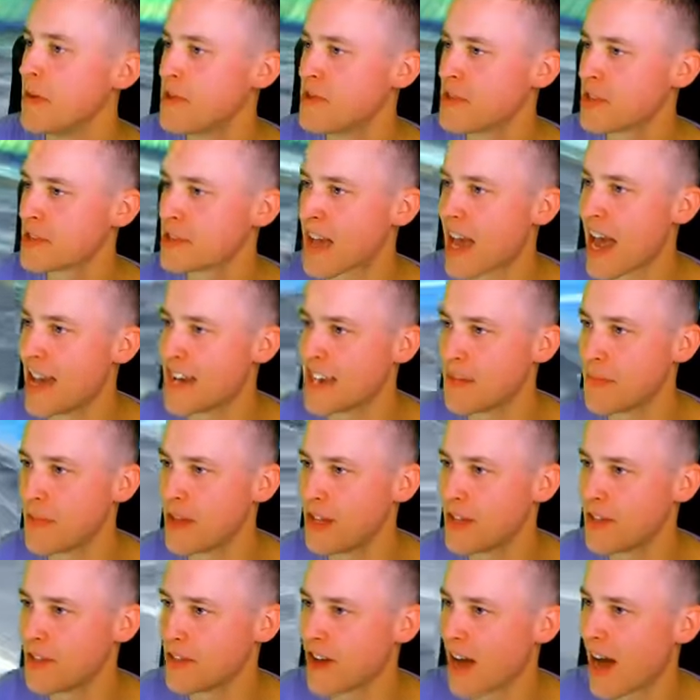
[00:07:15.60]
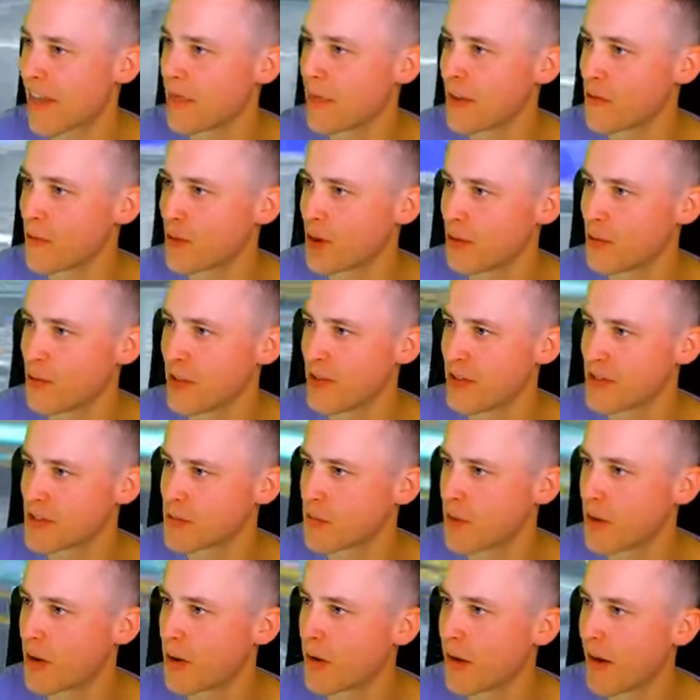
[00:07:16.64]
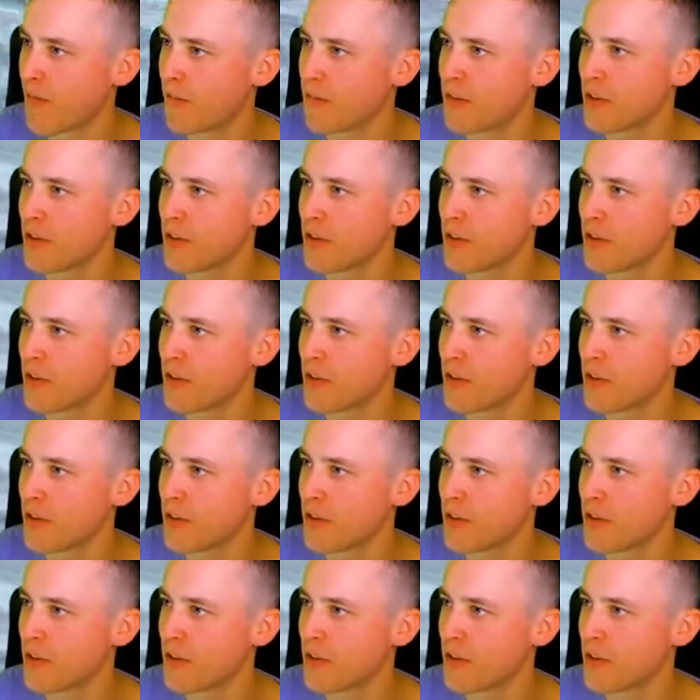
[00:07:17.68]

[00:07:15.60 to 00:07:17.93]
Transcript: music's getting to me, dude. I think we're gonna win this one. I'm